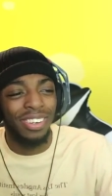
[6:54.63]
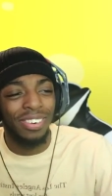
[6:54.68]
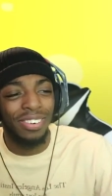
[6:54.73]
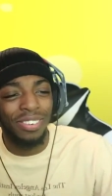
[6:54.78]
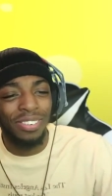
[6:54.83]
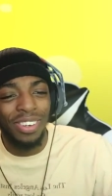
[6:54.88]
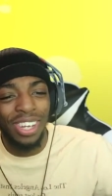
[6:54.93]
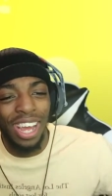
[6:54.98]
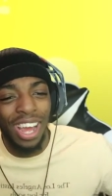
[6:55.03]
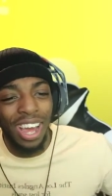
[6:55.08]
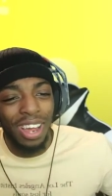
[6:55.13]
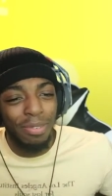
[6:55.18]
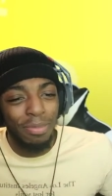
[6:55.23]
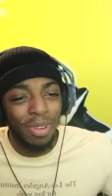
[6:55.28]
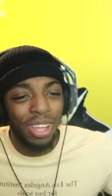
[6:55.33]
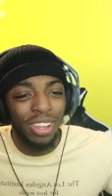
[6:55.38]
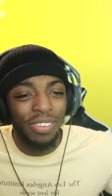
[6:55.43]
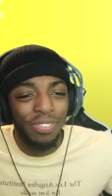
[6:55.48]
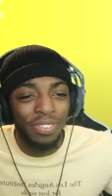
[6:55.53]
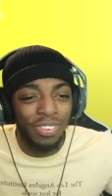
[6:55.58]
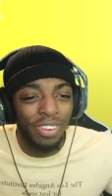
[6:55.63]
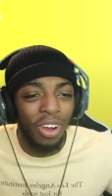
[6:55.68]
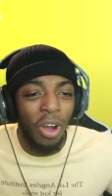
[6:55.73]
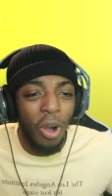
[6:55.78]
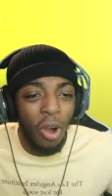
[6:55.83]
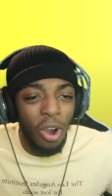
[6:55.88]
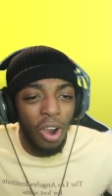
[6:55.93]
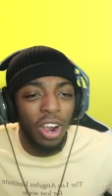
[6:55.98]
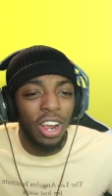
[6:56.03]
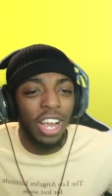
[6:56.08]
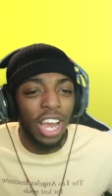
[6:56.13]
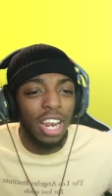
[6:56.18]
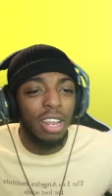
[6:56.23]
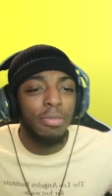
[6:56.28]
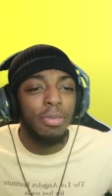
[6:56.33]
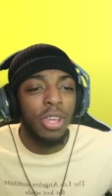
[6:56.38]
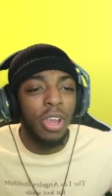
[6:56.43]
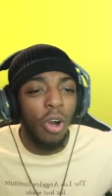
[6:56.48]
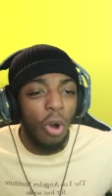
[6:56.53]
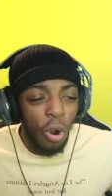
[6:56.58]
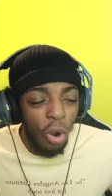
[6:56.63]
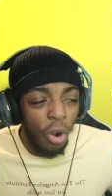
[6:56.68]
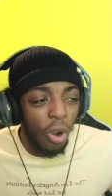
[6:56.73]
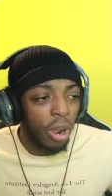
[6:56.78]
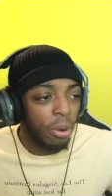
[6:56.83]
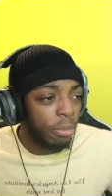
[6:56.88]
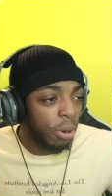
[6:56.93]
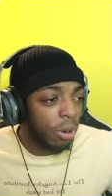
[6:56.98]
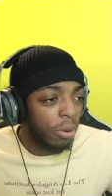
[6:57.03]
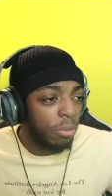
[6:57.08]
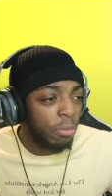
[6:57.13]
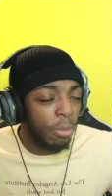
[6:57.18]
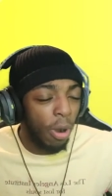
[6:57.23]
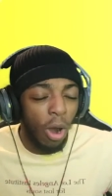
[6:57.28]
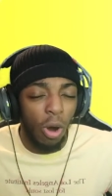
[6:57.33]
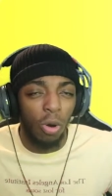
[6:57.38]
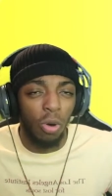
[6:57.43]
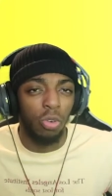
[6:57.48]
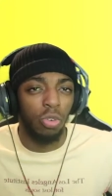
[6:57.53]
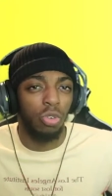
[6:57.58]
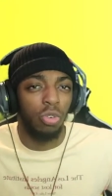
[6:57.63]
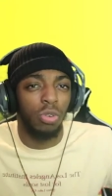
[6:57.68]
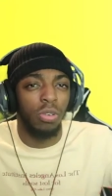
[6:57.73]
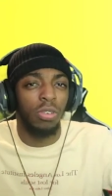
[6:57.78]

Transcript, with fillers: We gotta make it hard, gotta be hard, bro. Pause.